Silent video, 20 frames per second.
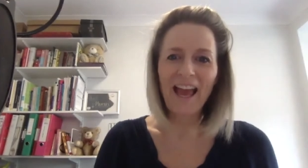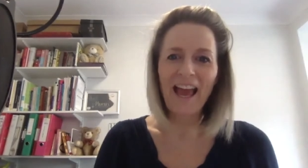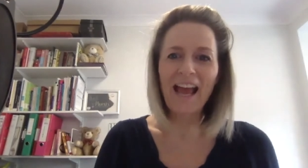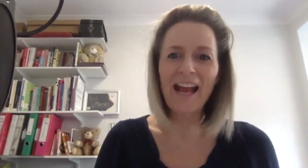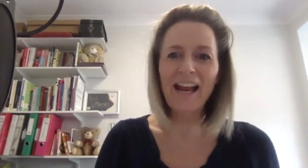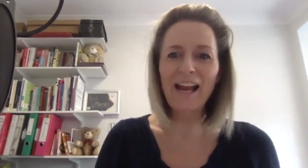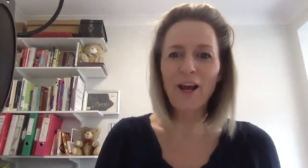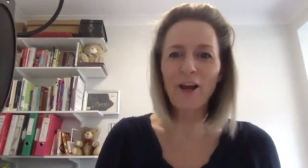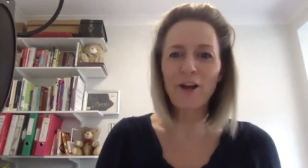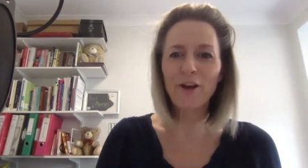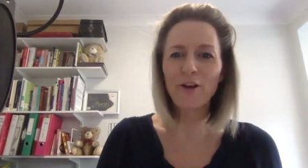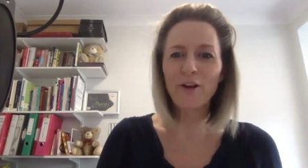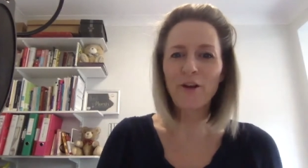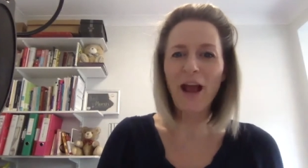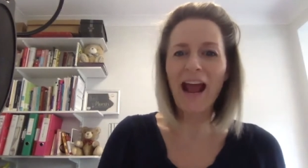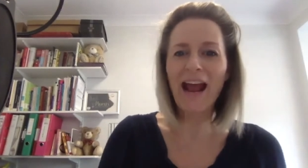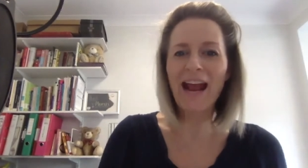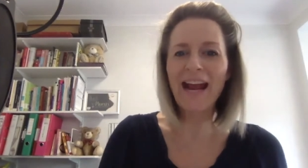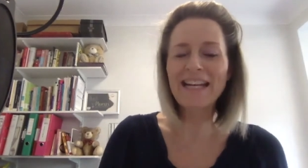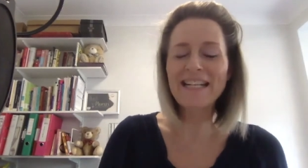Hello,
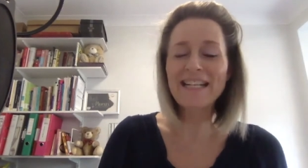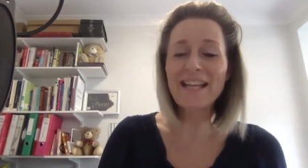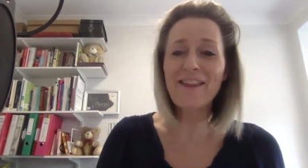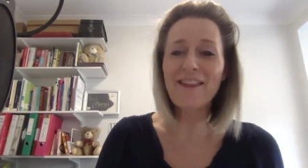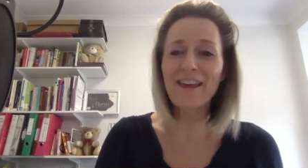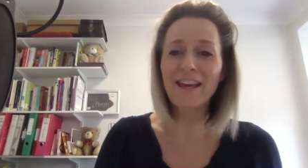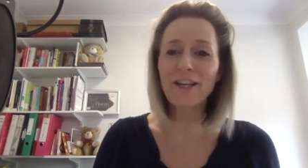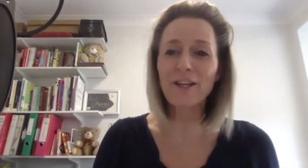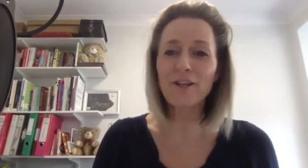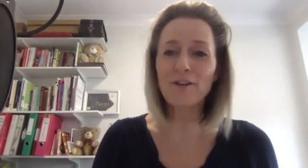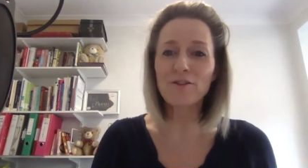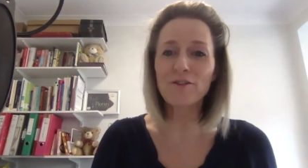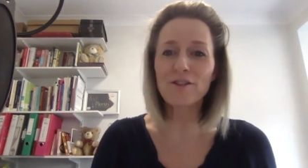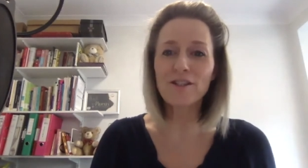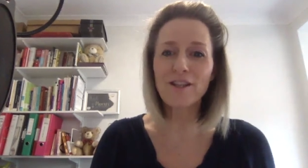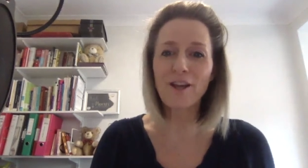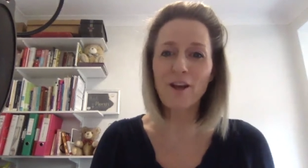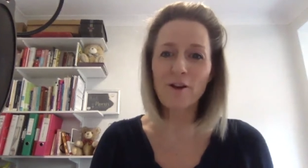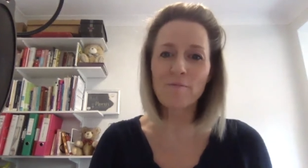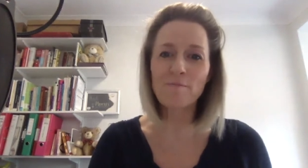and thank you
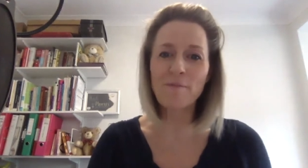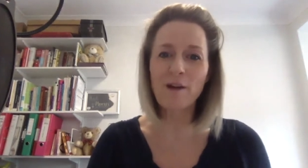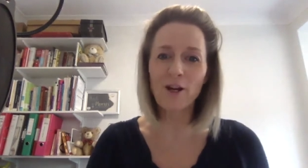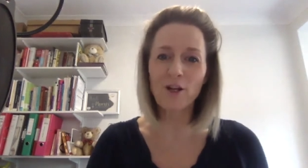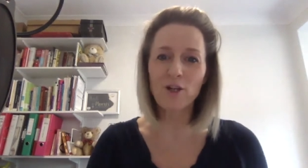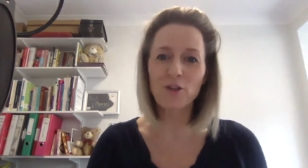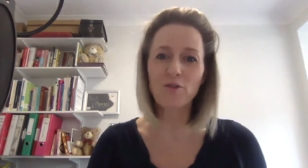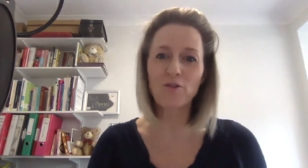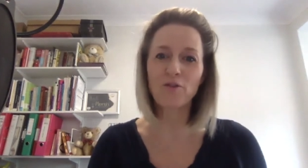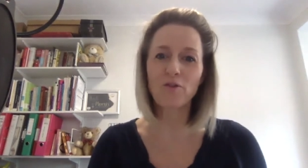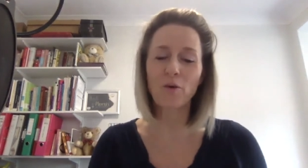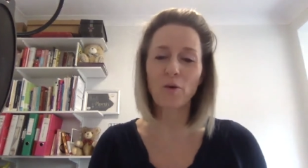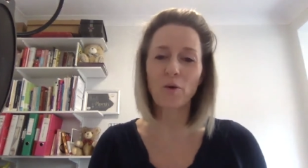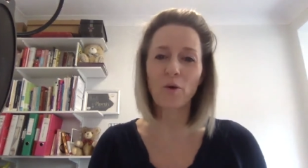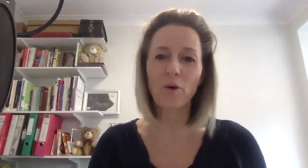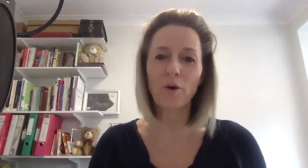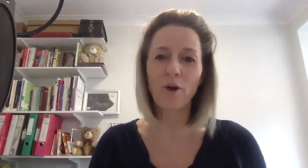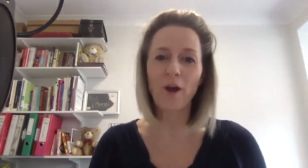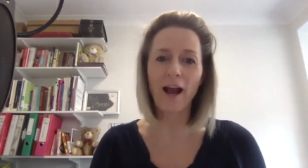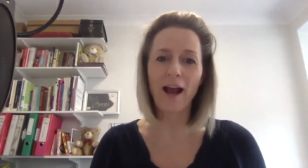so much
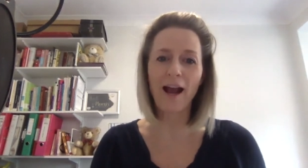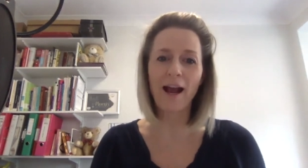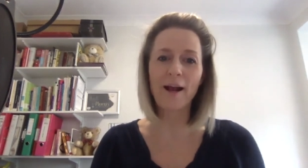for